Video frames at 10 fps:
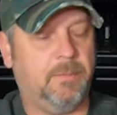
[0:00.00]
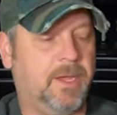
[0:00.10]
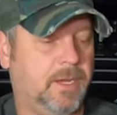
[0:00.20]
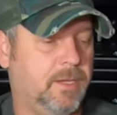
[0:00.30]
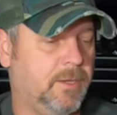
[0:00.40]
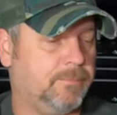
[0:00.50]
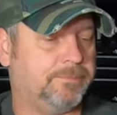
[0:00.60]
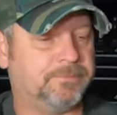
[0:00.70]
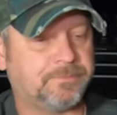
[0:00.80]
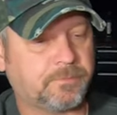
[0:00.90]
back up.
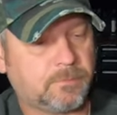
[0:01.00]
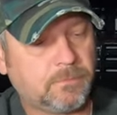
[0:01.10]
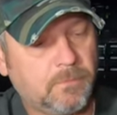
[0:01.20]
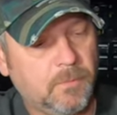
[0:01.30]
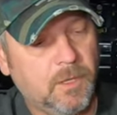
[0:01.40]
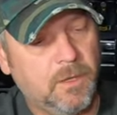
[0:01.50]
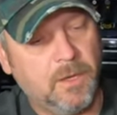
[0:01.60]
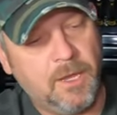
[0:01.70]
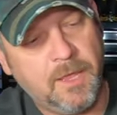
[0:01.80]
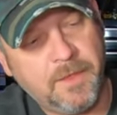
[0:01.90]

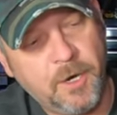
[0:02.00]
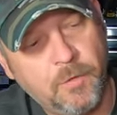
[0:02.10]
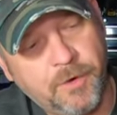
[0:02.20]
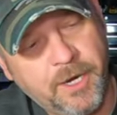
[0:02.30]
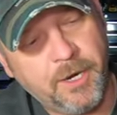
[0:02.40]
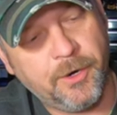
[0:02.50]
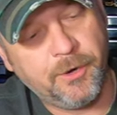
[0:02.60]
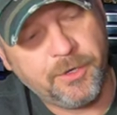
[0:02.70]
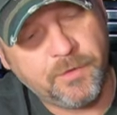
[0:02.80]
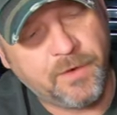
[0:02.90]
And then over
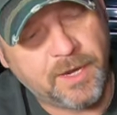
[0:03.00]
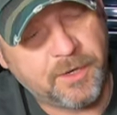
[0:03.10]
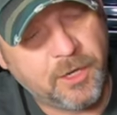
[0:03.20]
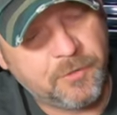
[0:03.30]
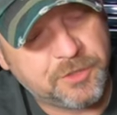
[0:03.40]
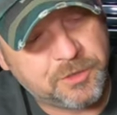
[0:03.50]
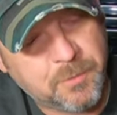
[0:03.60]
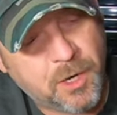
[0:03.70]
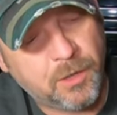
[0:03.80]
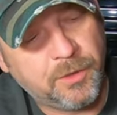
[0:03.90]
here, you've got another
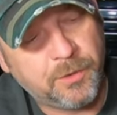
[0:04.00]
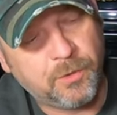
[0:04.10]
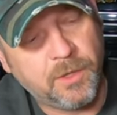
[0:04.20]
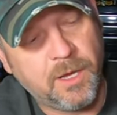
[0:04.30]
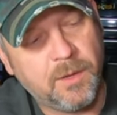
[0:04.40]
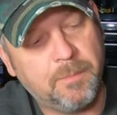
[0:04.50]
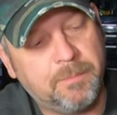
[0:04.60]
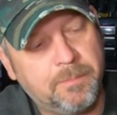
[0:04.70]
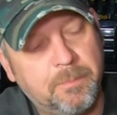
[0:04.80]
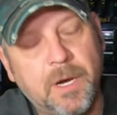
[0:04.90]
small little
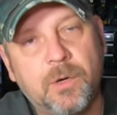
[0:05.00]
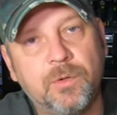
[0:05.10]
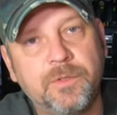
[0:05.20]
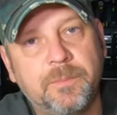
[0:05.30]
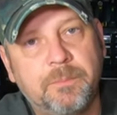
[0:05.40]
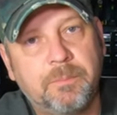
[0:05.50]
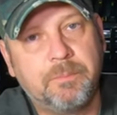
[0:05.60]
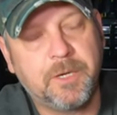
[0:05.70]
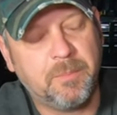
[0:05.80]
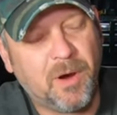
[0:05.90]
buckled
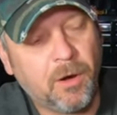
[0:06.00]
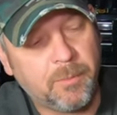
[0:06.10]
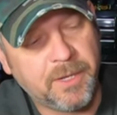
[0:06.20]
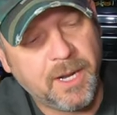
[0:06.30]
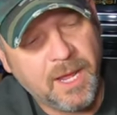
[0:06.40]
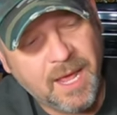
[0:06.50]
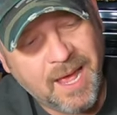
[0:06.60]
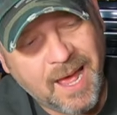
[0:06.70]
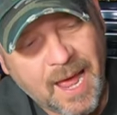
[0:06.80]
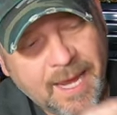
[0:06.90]
compartment.
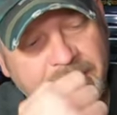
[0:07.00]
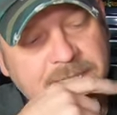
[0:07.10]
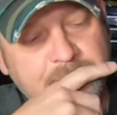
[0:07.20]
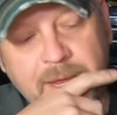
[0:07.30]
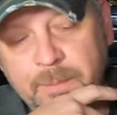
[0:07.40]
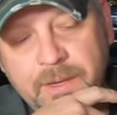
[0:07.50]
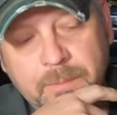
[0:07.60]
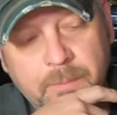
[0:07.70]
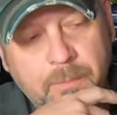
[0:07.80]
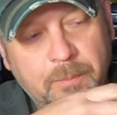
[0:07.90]
I guess maybe
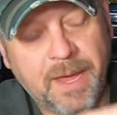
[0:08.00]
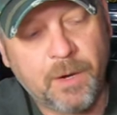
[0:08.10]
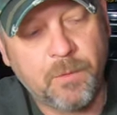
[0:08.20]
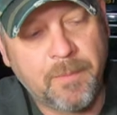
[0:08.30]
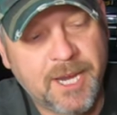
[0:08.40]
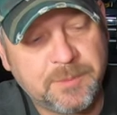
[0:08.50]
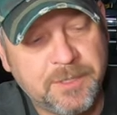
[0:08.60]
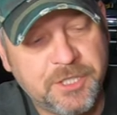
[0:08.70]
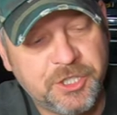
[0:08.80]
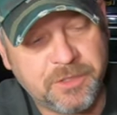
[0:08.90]
back when
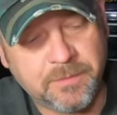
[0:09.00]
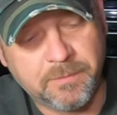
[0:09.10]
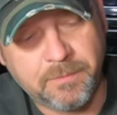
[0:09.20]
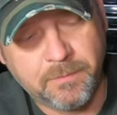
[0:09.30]
Maxpedition